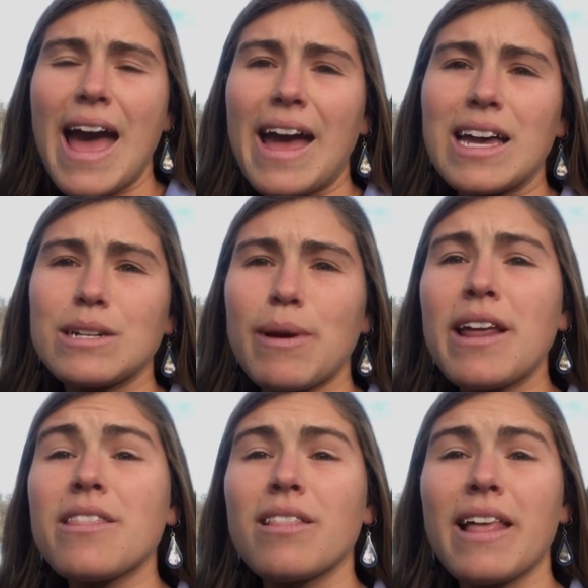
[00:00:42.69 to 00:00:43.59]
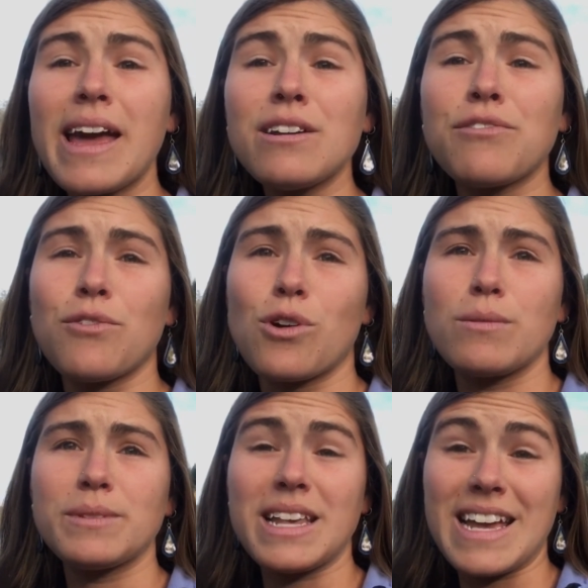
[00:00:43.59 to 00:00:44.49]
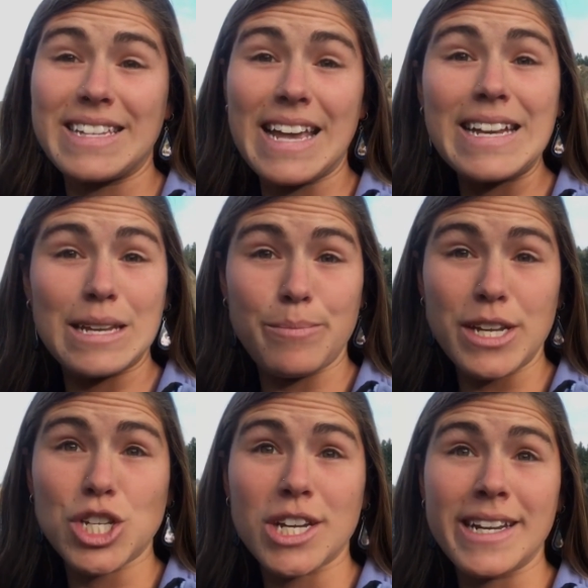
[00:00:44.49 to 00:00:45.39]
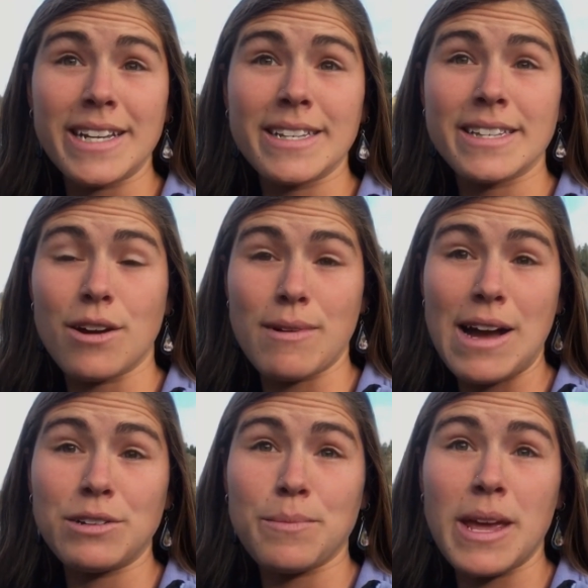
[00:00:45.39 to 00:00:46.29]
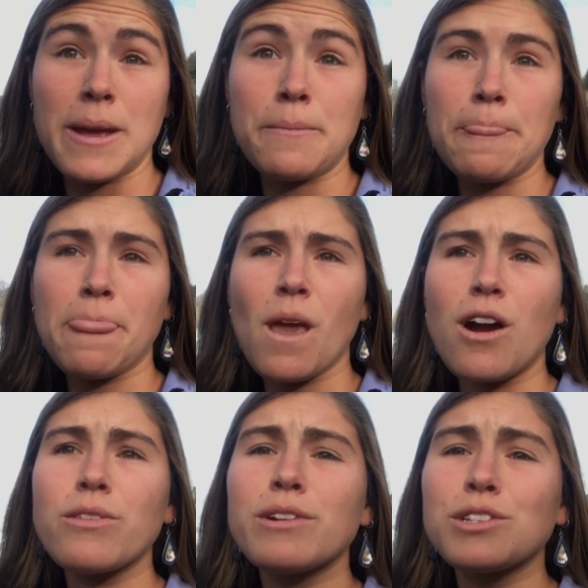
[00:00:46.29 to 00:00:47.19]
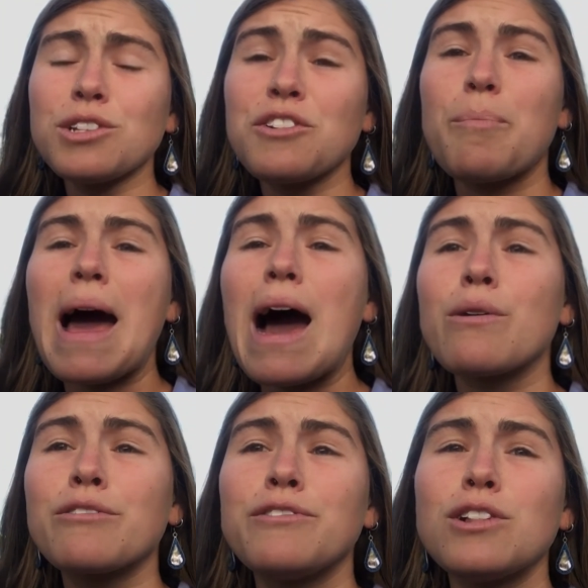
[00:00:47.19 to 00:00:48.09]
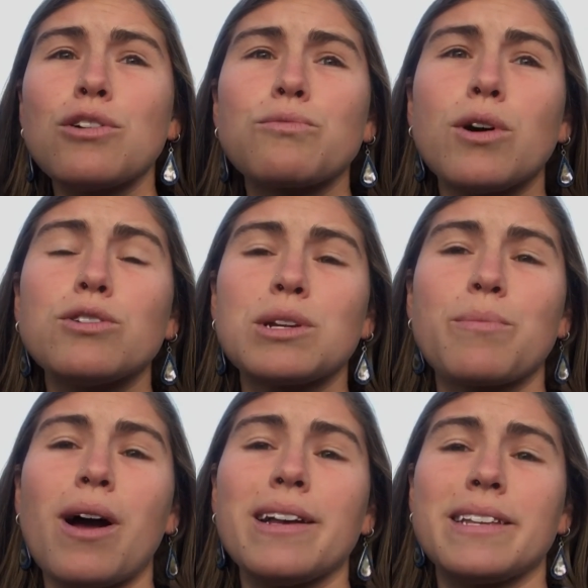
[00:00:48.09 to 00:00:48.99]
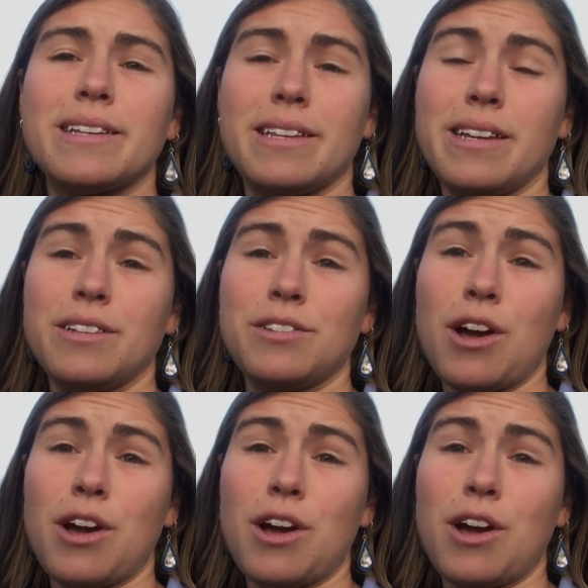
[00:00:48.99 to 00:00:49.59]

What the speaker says: and many of the landforms, like sandy beaches around me, are the result of powerful erosion processes.